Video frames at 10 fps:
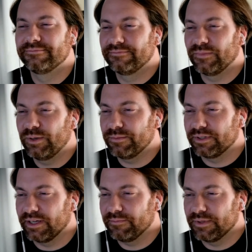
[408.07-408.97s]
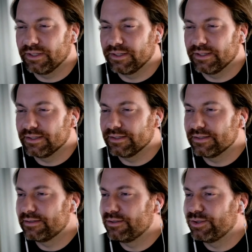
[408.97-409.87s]
Nope, oh, okay, he
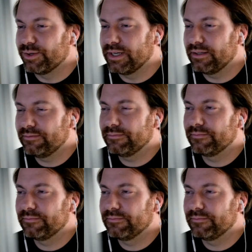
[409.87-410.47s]
is joining.